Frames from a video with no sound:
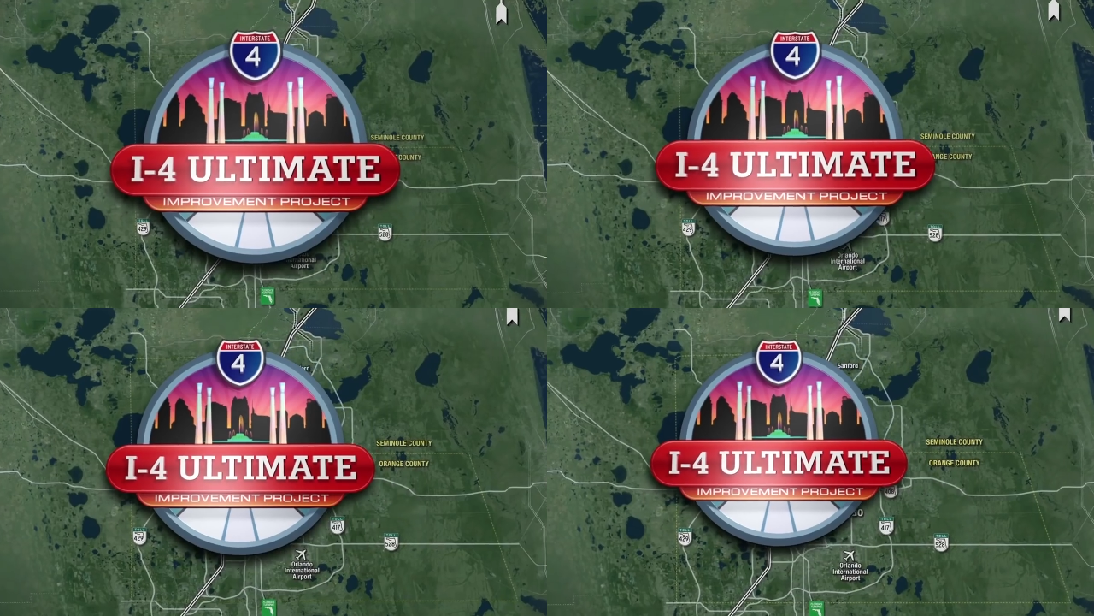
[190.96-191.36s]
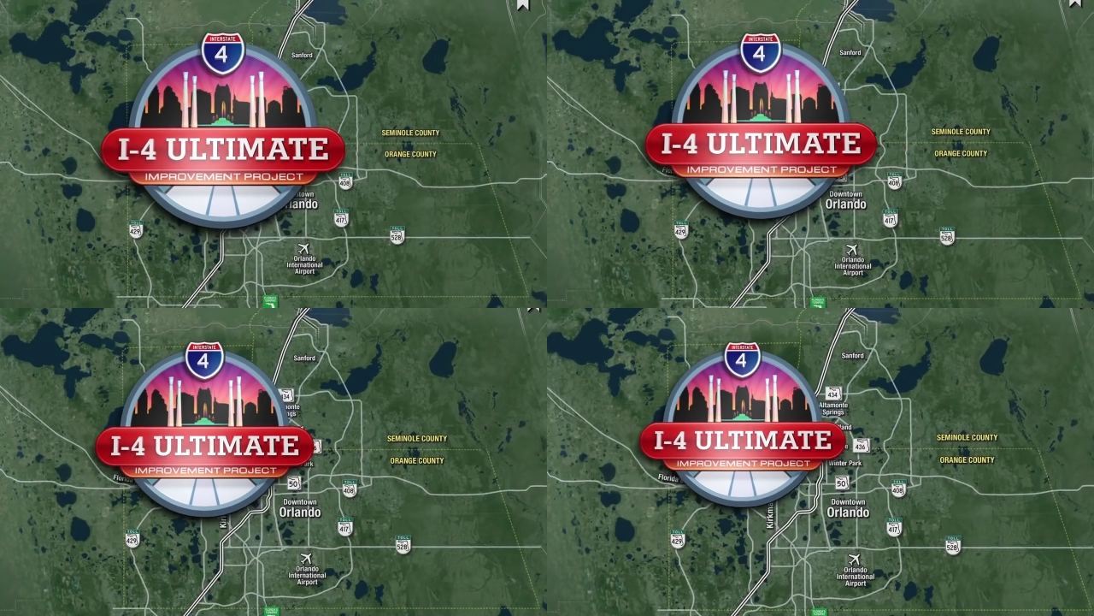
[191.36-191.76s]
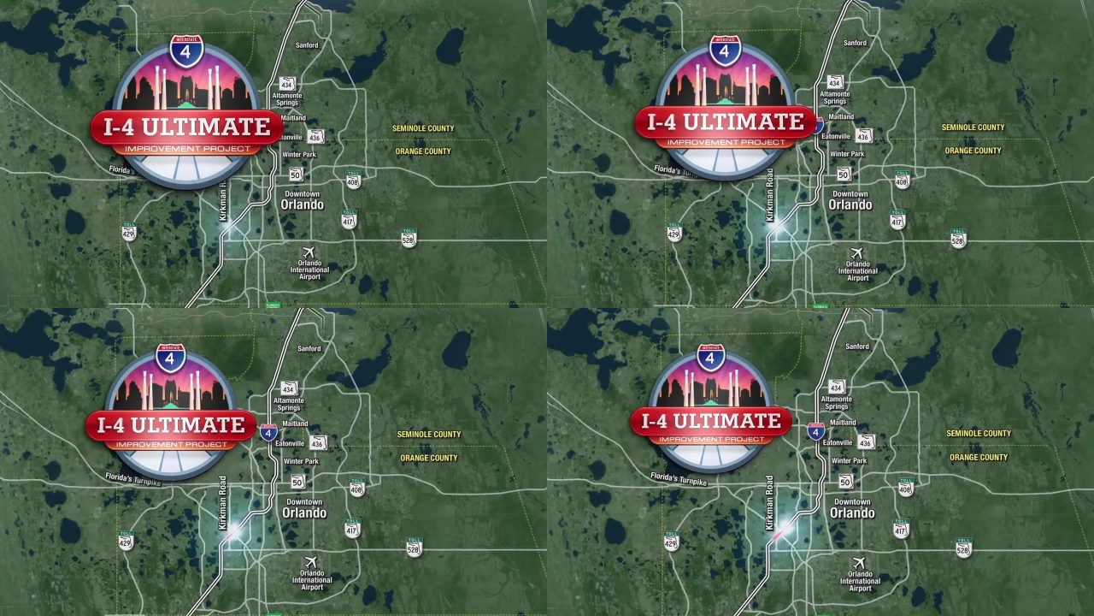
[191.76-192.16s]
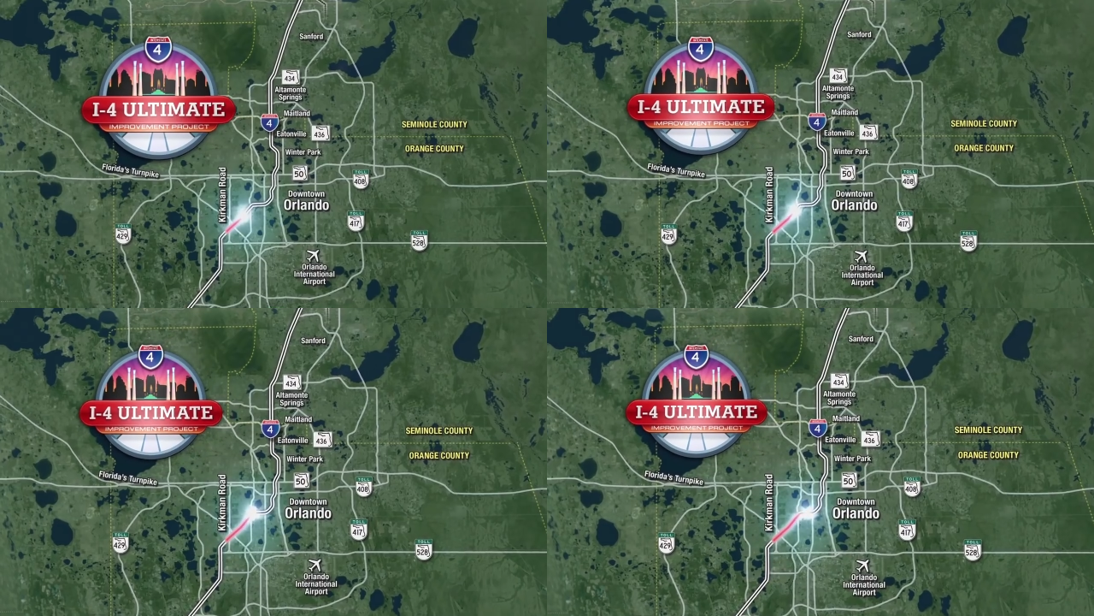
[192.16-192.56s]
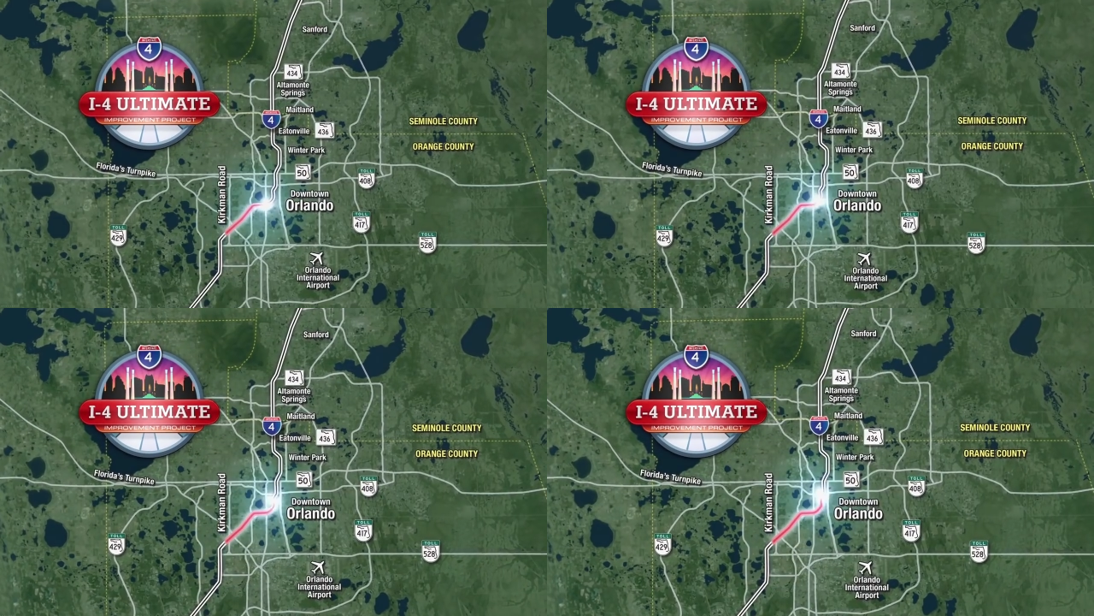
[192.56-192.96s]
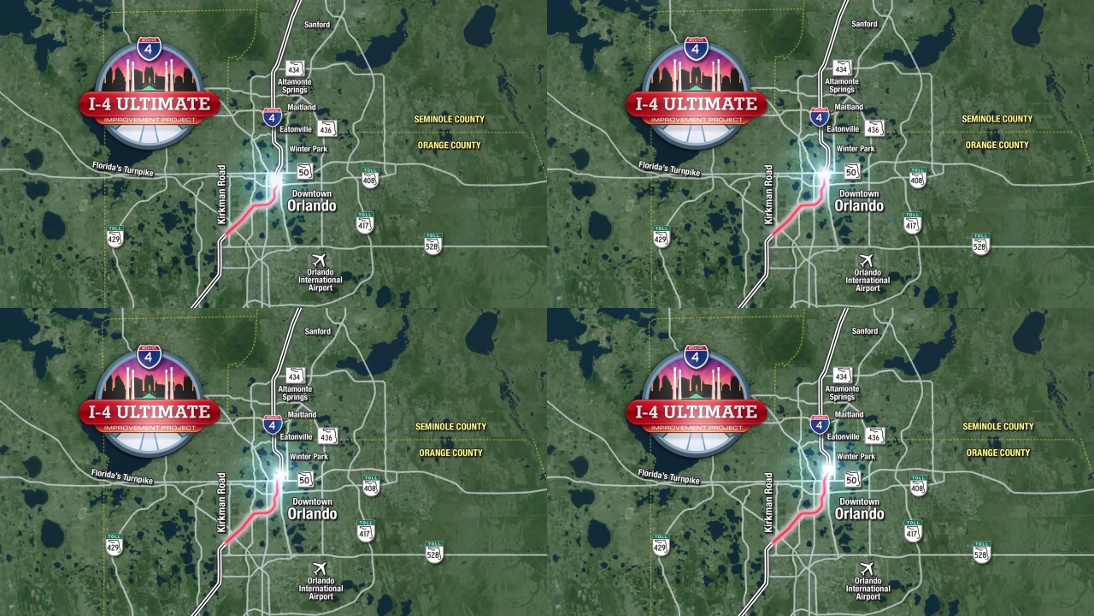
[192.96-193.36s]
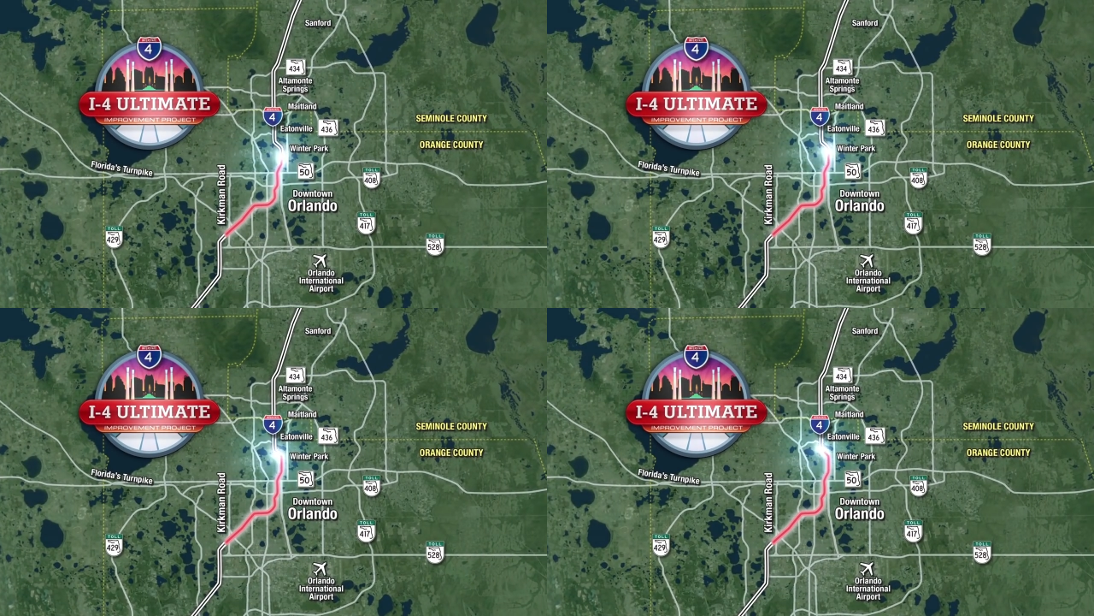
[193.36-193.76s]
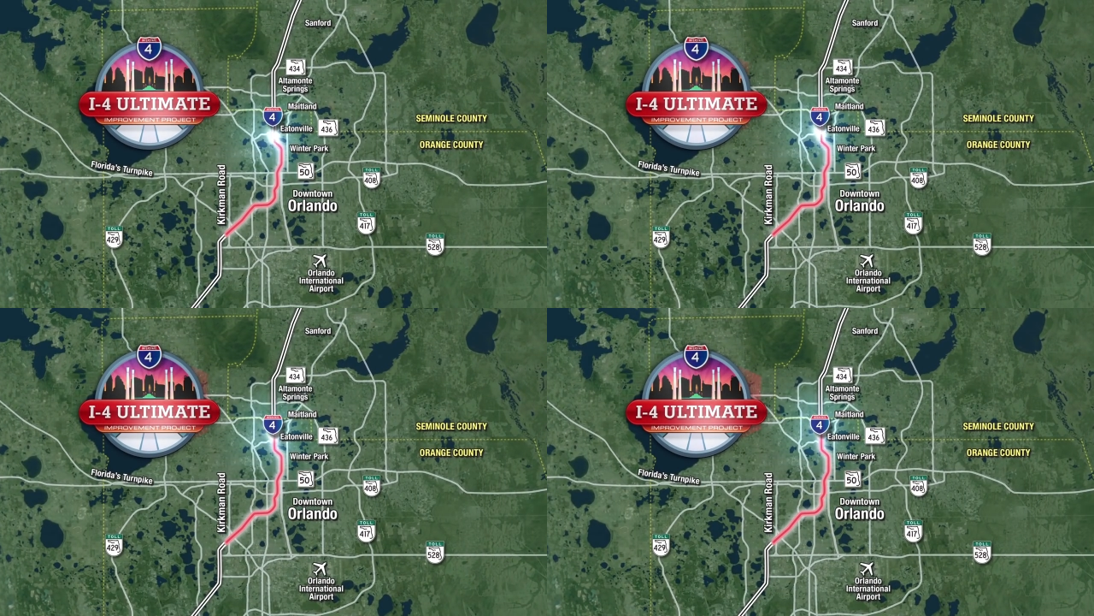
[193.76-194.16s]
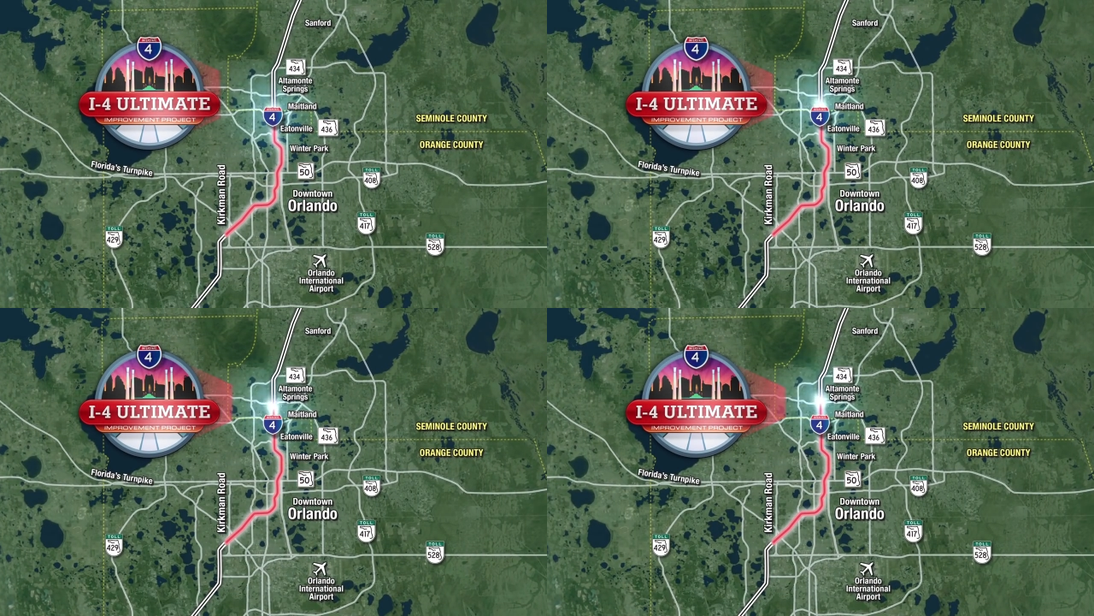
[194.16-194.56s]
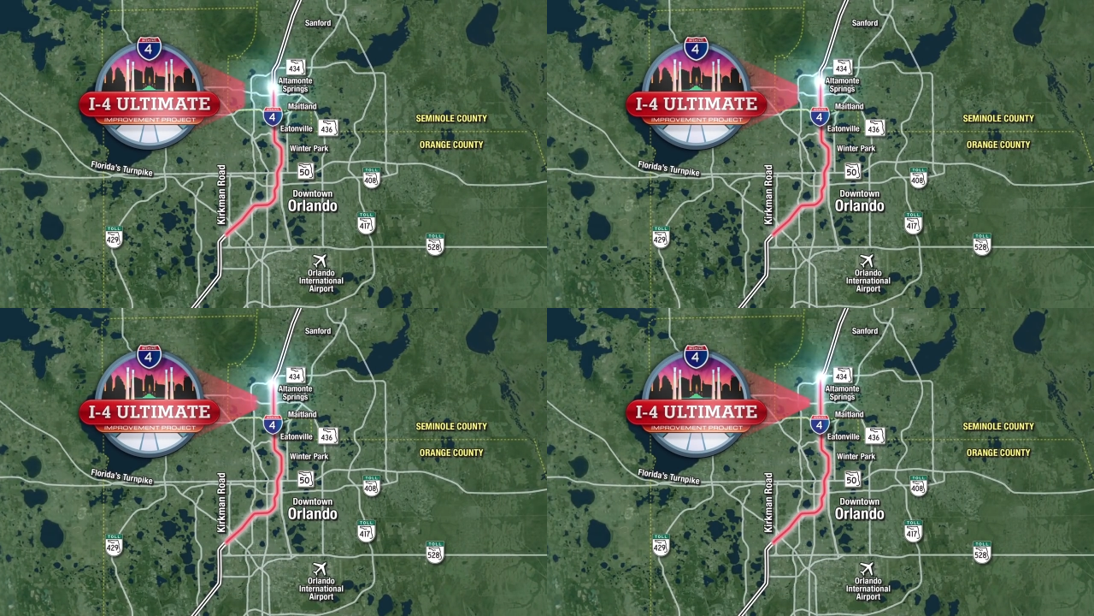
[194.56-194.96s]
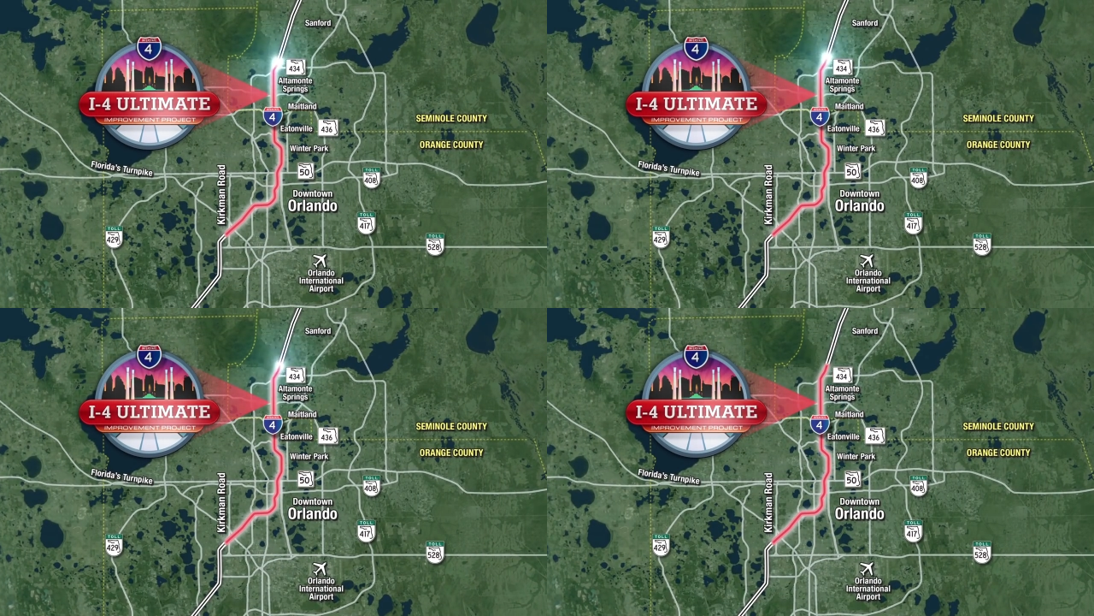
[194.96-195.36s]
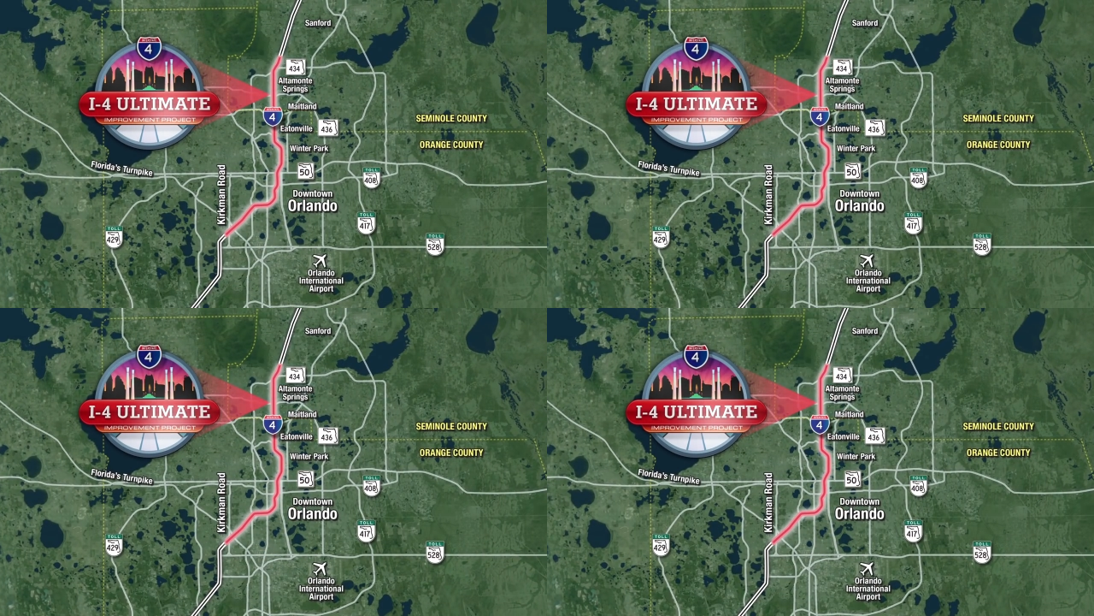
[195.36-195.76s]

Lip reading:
No face is visible, so there are no lips to read.